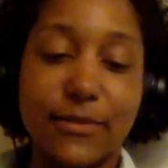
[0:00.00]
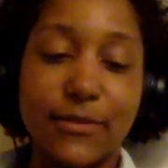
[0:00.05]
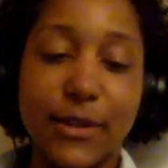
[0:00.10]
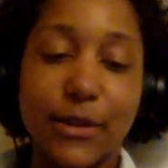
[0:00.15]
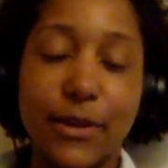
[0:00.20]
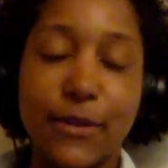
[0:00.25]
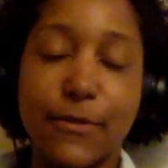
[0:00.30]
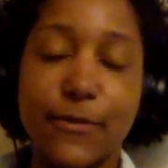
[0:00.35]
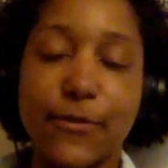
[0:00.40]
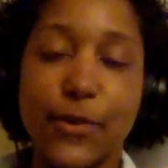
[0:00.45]

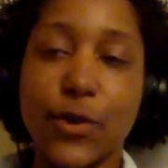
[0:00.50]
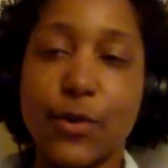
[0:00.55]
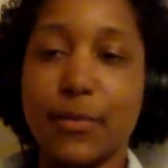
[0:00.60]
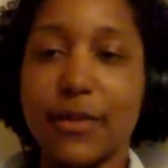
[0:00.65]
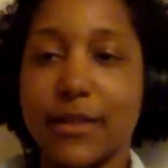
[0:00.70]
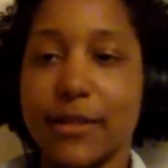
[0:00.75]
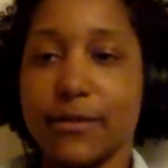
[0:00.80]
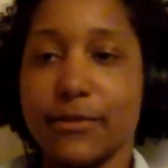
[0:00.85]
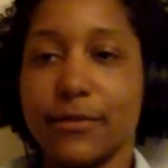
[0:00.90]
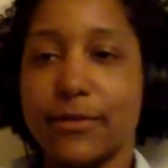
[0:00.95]
very
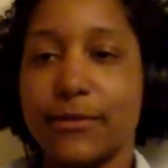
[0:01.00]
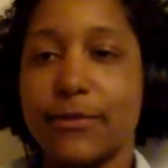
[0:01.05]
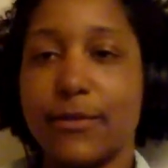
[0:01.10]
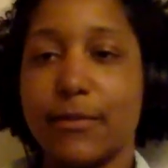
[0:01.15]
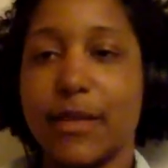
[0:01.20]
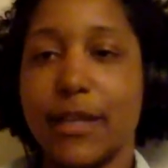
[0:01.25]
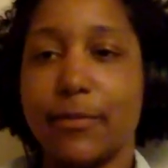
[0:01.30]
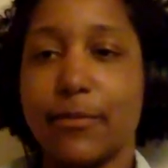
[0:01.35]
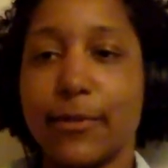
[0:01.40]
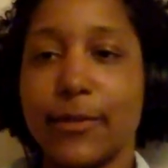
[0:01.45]
formative
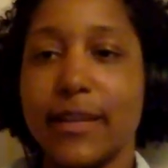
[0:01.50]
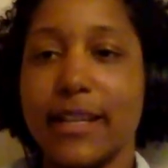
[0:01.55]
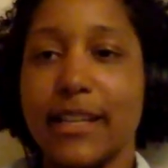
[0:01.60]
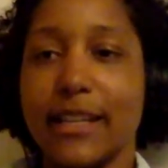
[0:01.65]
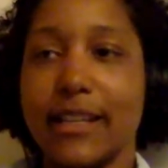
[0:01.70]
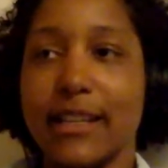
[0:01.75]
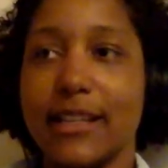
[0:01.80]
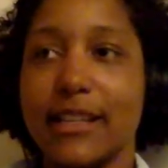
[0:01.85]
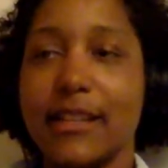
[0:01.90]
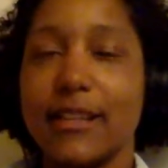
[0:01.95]
for my
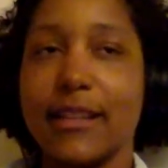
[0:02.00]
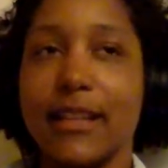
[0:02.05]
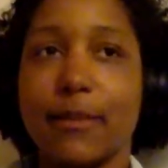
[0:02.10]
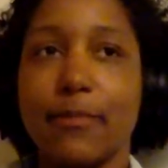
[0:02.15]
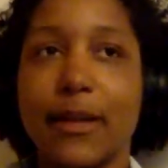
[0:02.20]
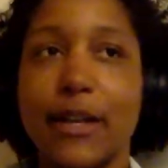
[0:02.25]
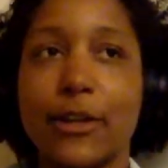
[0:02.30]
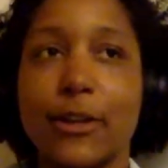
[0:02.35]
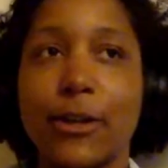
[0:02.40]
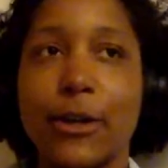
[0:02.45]
brain.
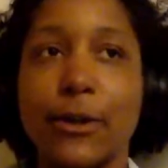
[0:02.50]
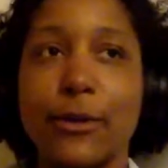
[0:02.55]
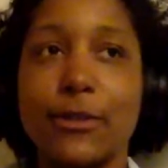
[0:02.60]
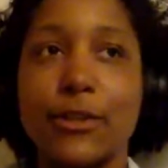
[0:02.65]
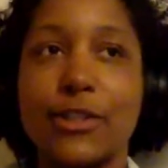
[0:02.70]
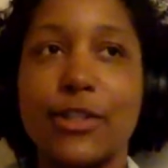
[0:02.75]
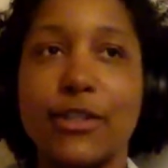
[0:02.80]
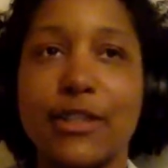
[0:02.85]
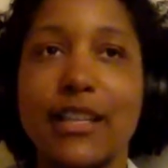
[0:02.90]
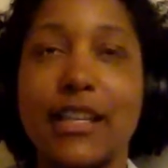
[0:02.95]
Like my
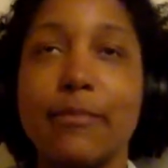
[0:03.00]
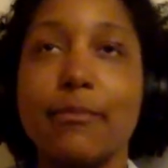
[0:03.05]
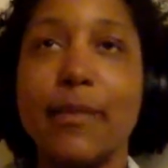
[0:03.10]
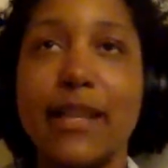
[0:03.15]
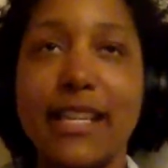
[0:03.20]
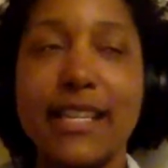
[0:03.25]
coach, and